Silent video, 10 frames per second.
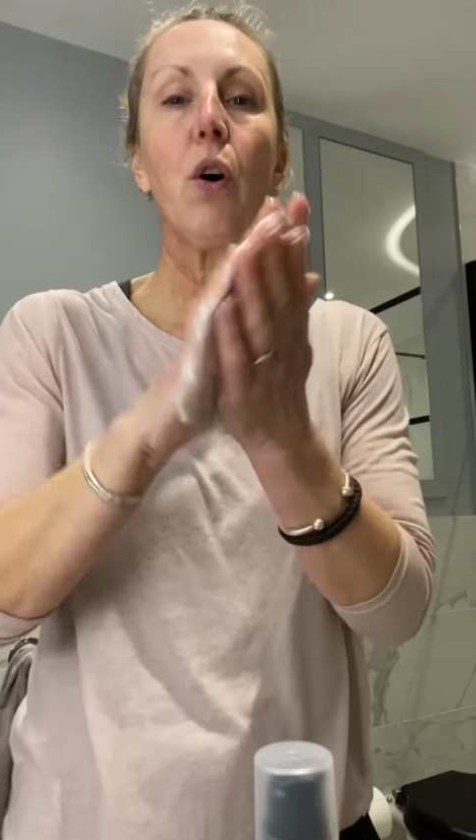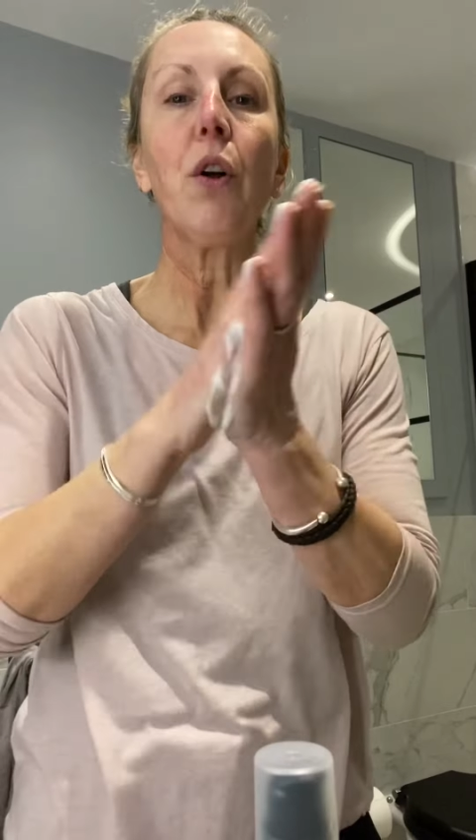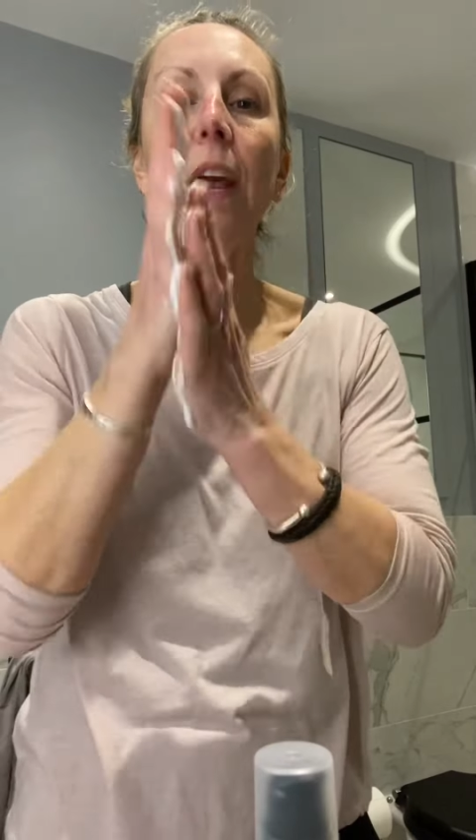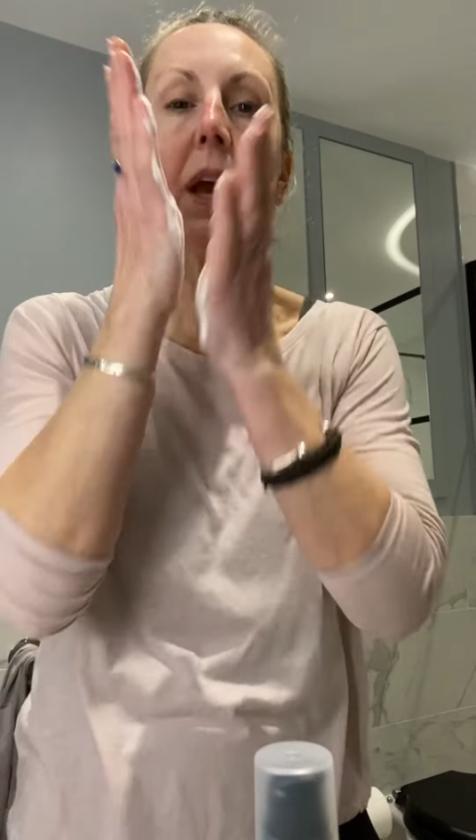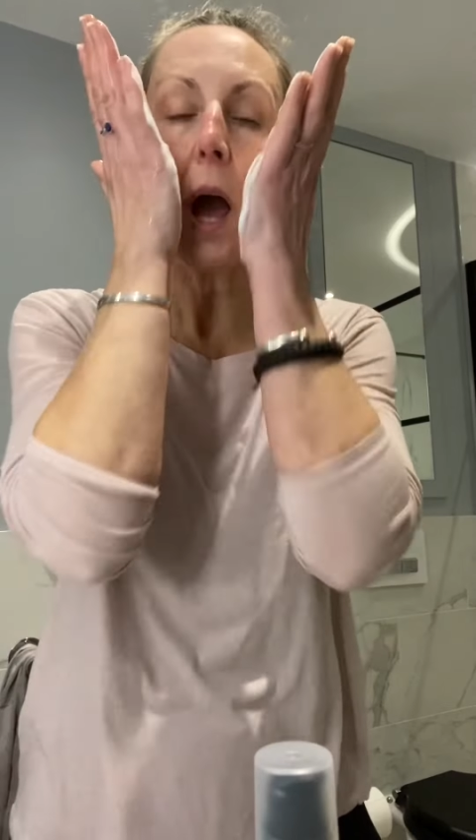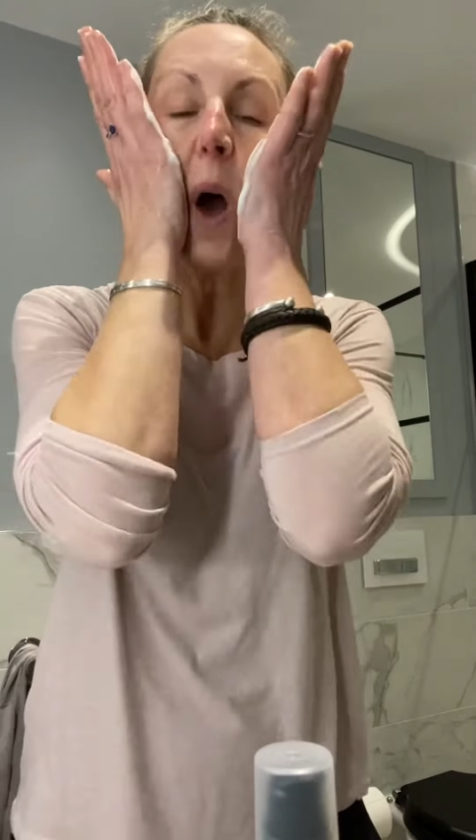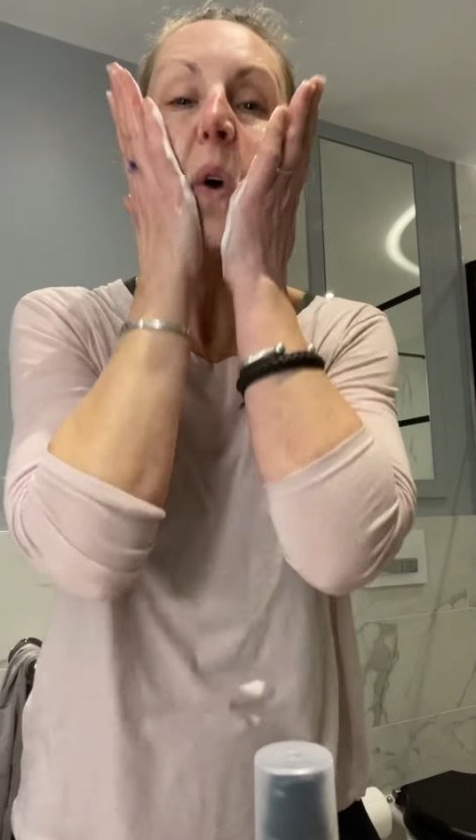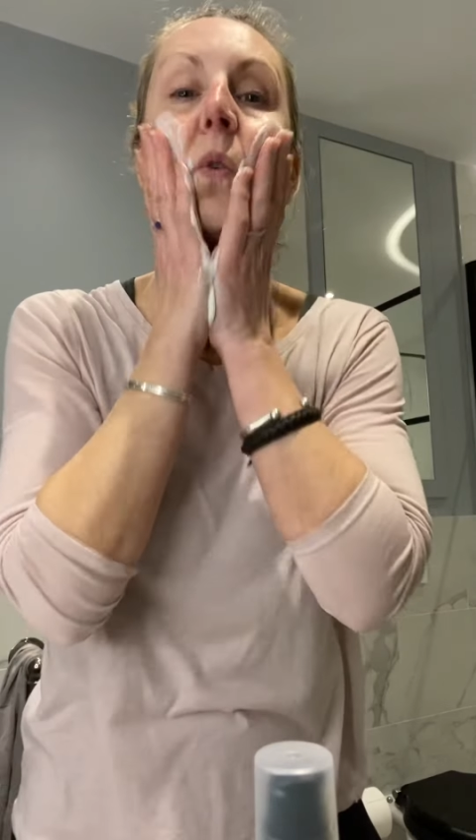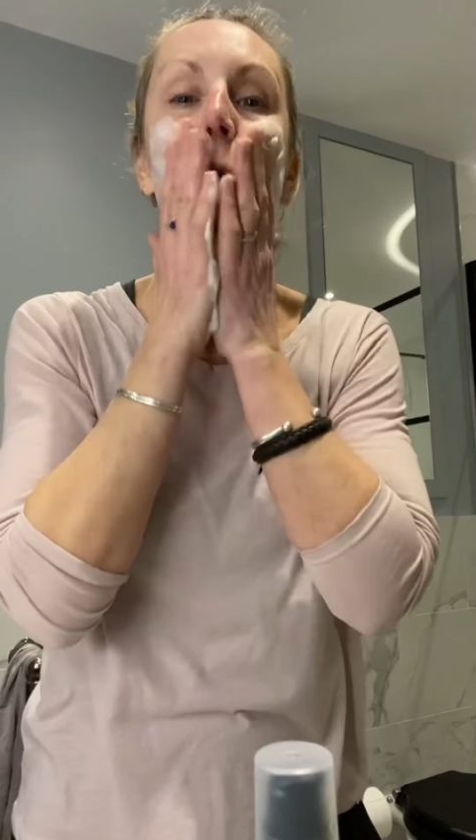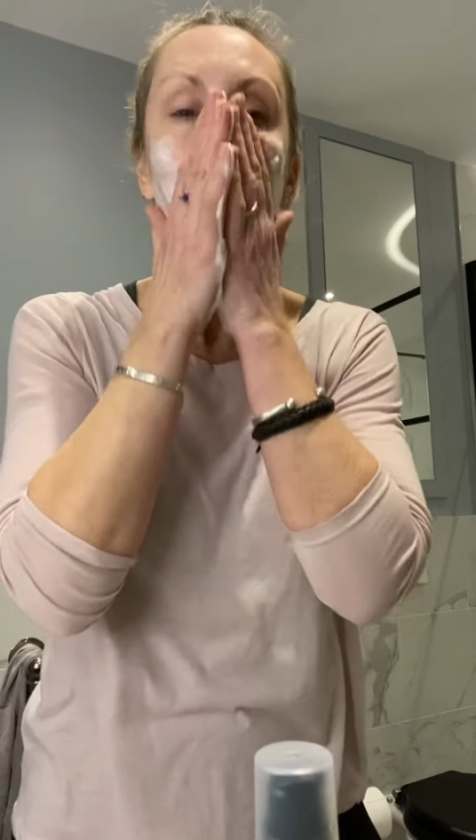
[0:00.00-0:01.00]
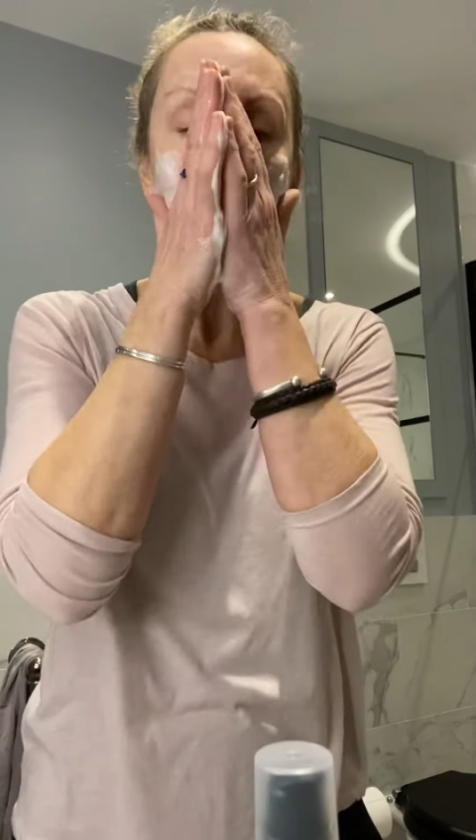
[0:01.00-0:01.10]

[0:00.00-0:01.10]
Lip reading: on it goes.